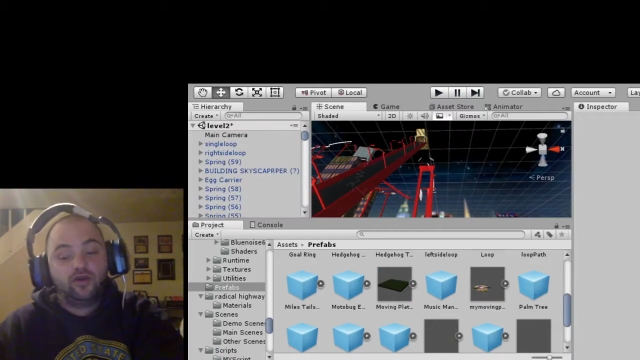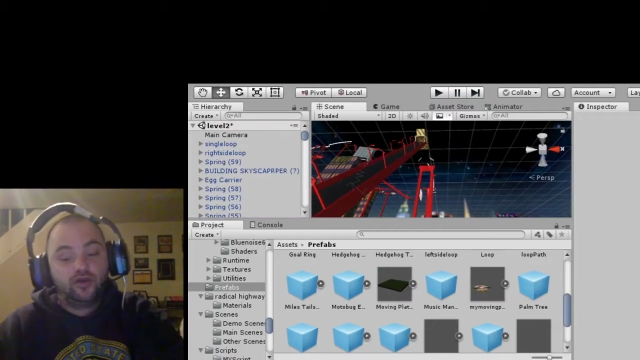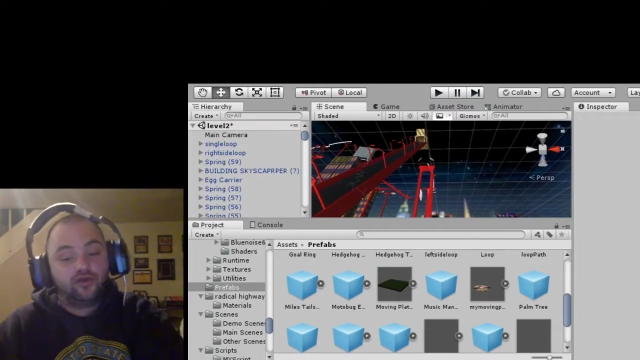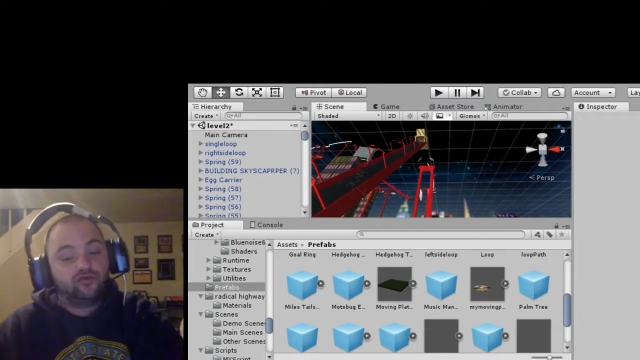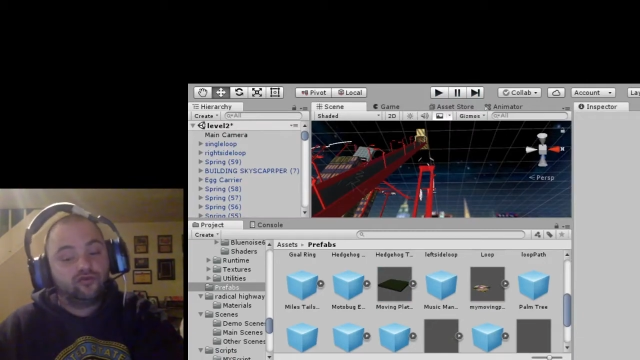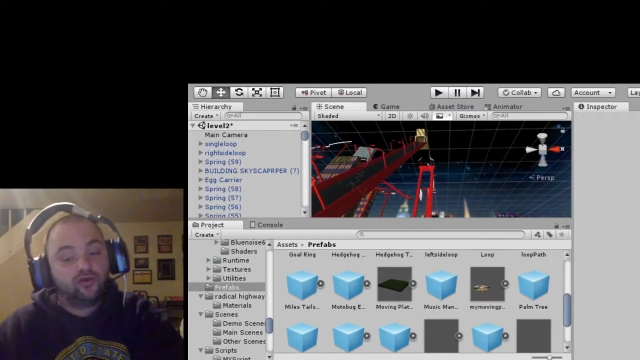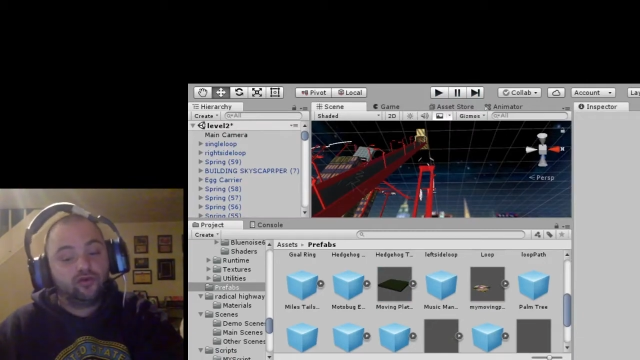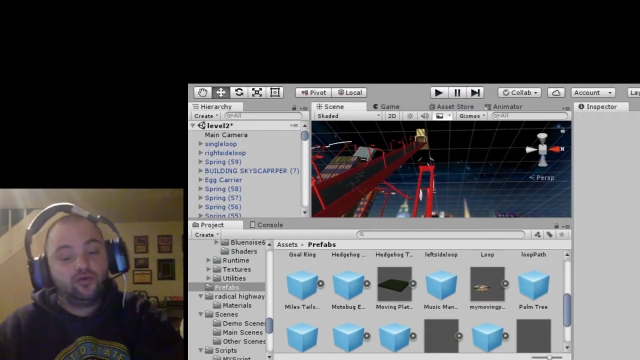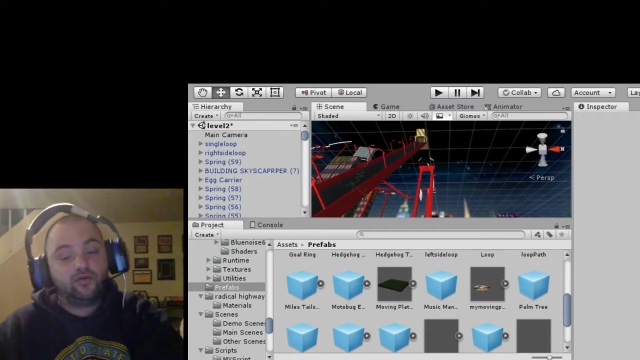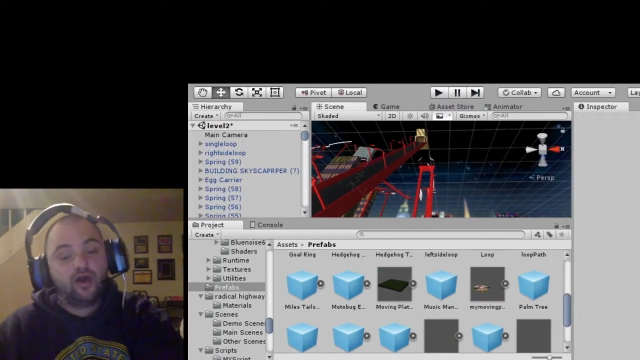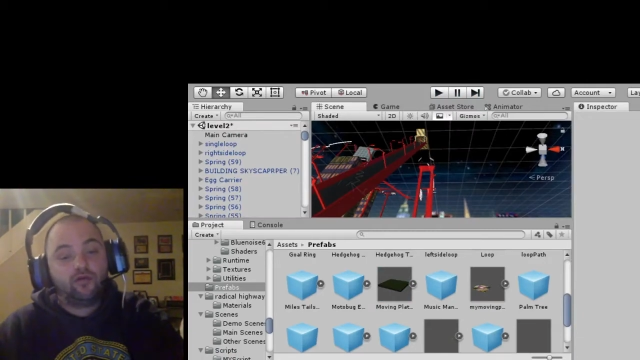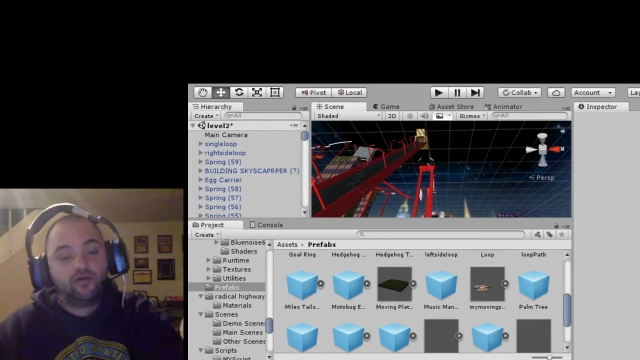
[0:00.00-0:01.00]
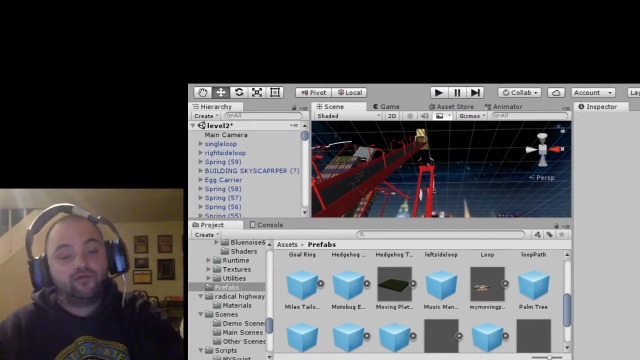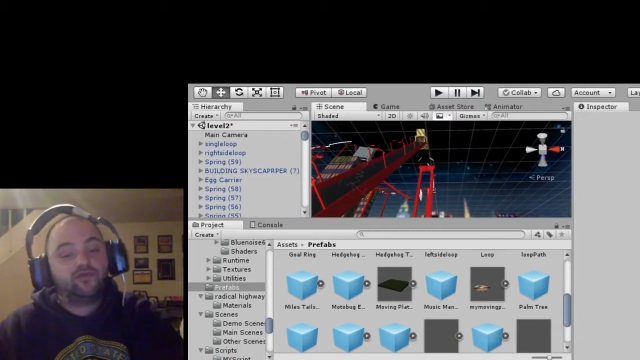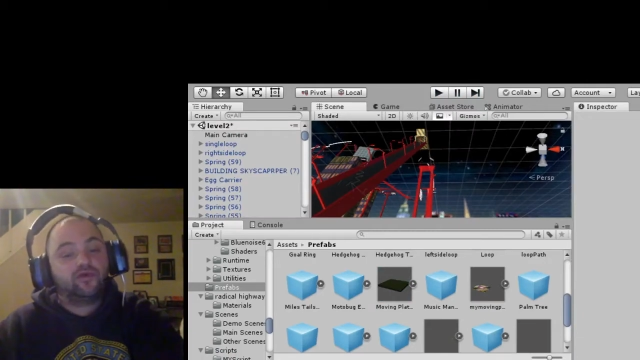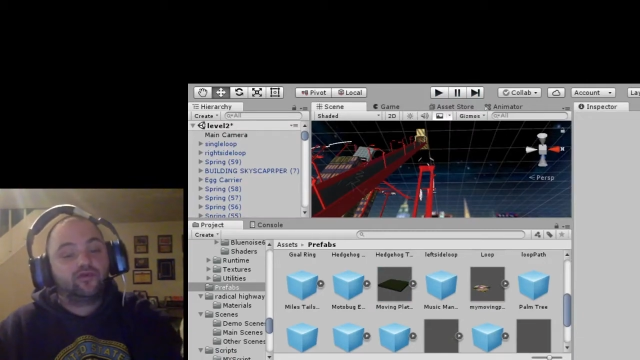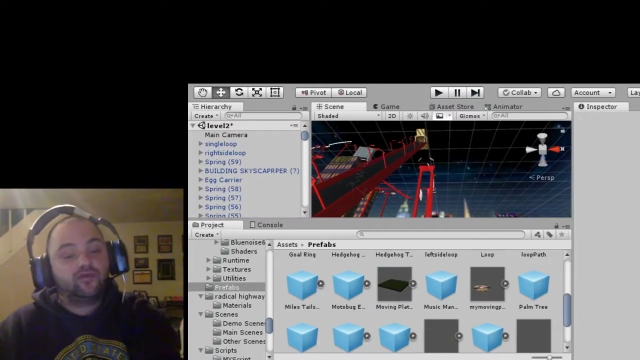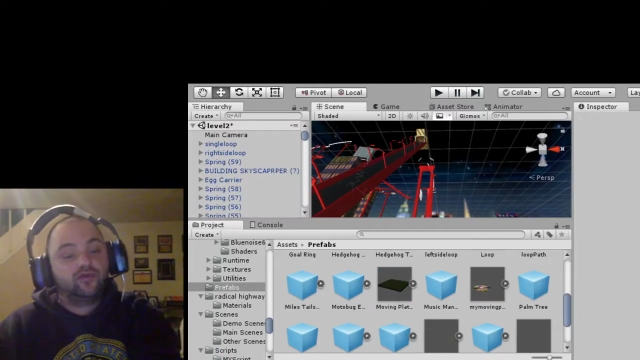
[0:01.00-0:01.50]
and show you how I
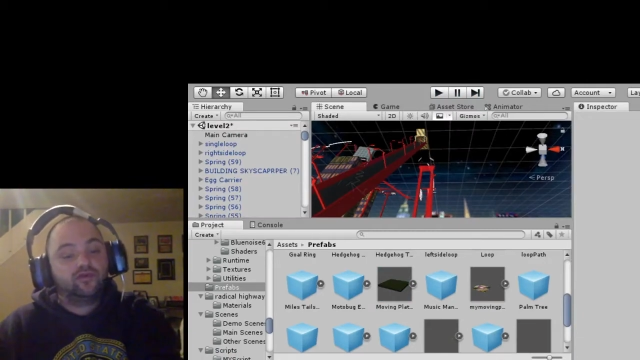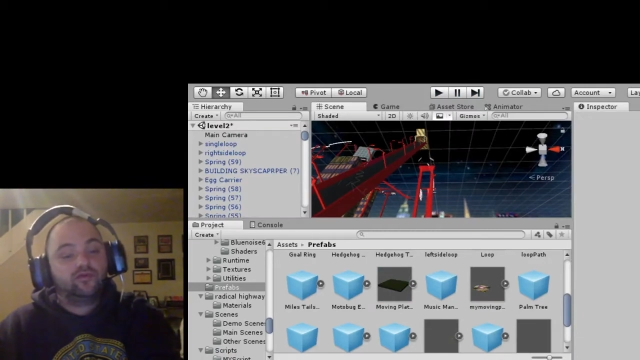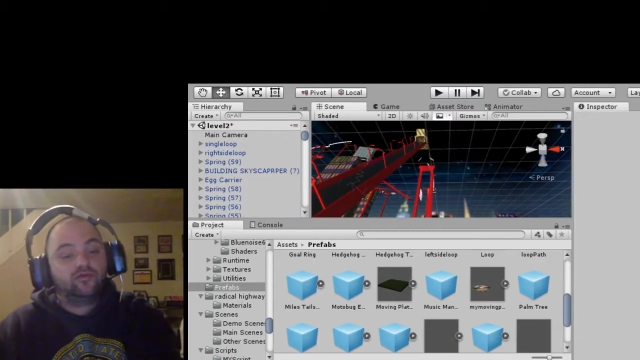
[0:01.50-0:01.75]
fixed it.